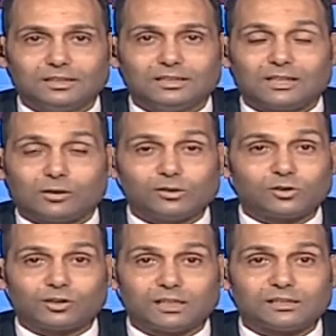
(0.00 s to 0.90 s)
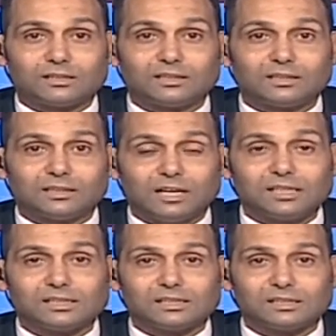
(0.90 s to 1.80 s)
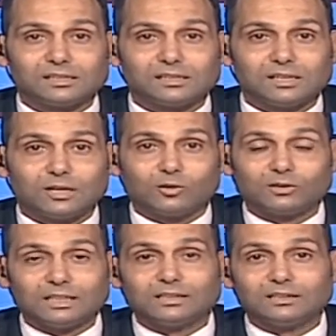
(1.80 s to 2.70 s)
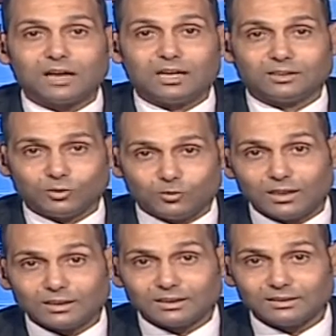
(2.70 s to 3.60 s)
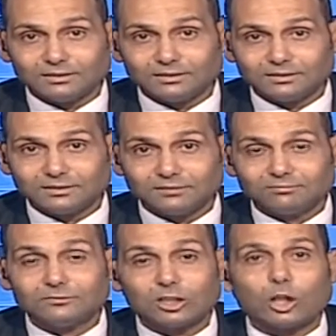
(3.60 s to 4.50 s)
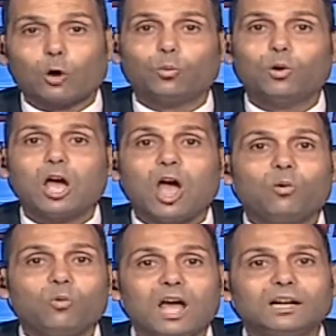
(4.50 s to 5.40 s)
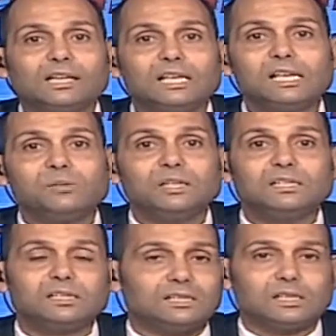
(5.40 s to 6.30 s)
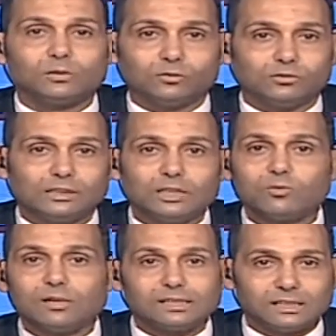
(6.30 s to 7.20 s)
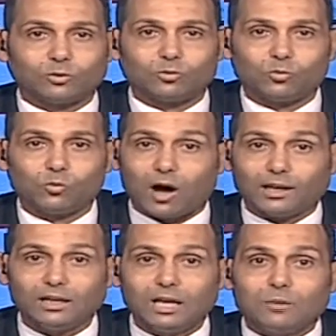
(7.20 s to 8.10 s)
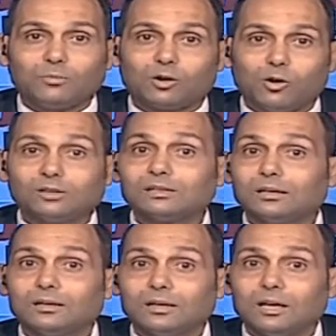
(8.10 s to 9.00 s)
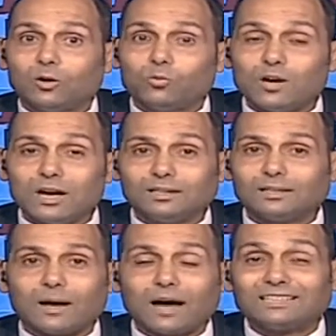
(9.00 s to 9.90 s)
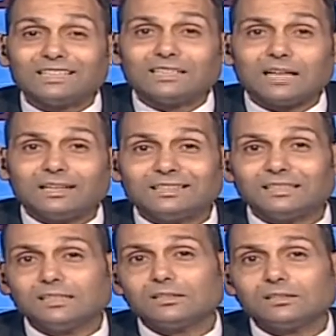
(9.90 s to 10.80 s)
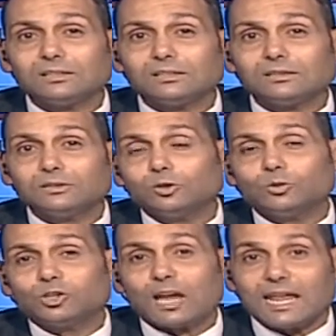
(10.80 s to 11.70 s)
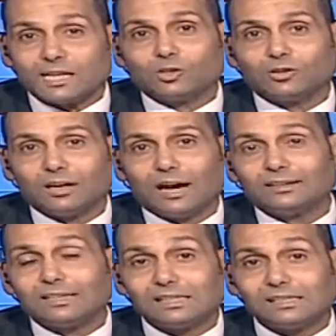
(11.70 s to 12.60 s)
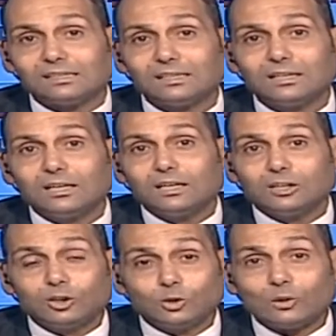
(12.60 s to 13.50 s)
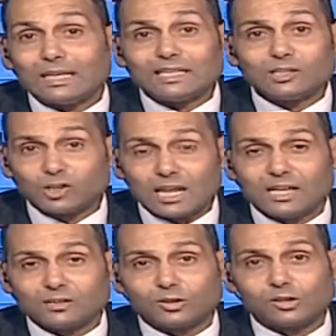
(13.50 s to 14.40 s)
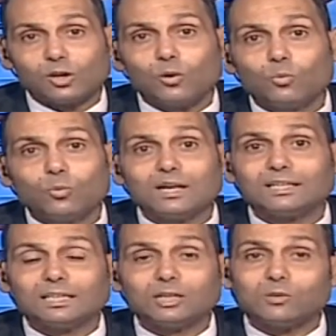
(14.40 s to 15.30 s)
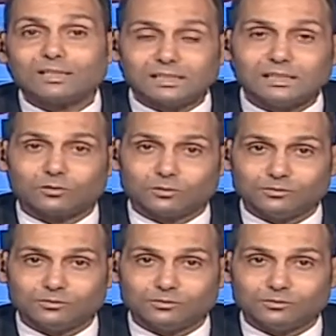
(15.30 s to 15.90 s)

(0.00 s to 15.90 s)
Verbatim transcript: The question is, does or did I do work? No. Work here means zero, equal zero. Why? Because work, I didn't, I didn't do change. I didn't do any change. So work equals zero.